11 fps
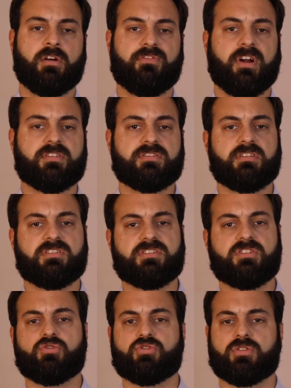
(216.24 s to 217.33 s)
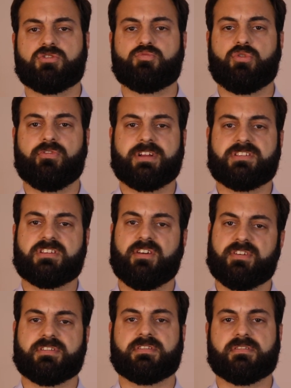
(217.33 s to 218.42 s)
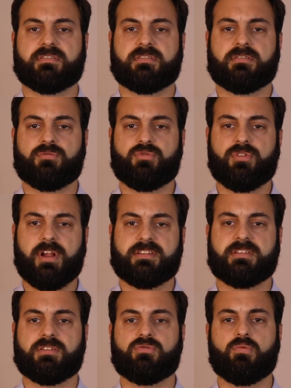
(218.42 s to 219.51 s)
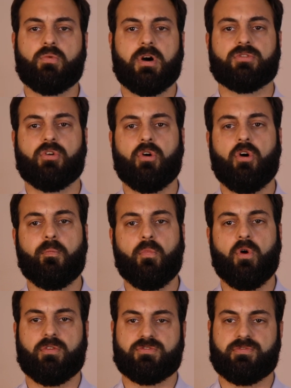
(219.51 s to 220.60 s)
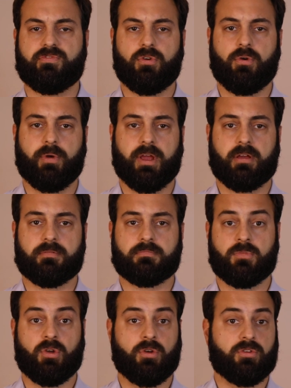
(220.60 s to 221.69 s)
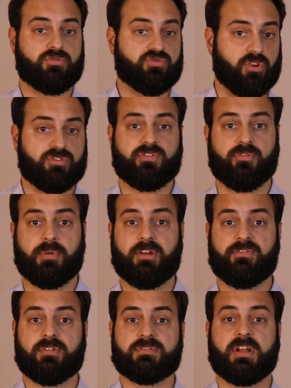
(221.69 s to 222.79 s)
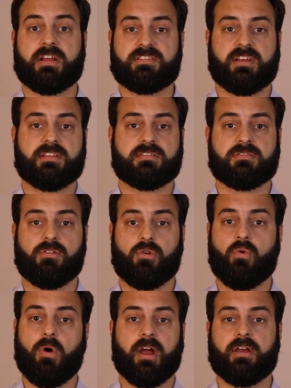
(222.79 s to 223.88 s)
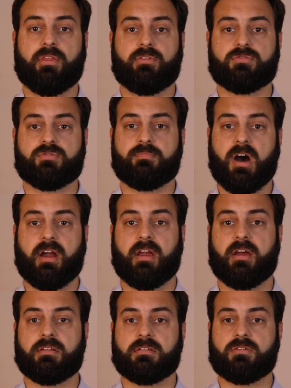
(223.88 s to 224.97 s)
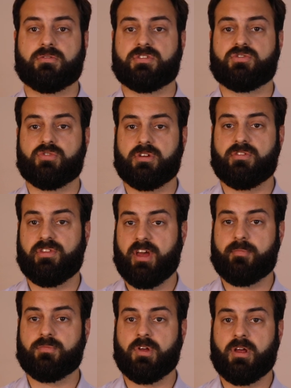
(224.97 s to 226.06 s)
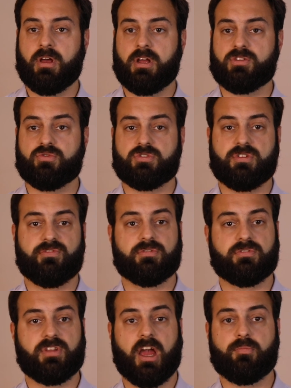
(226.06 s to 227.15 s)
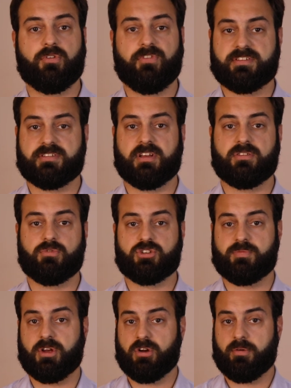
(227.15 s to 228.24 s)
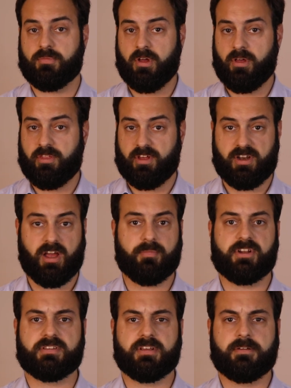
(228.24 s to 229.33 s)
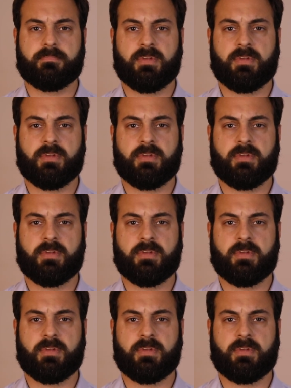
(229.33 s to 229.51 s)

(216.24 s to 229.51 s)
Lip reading: Financial institutions provide services related to one or more of the following: transforming financial assets acquired through the market and constituting them into a different type of asset which become their liability.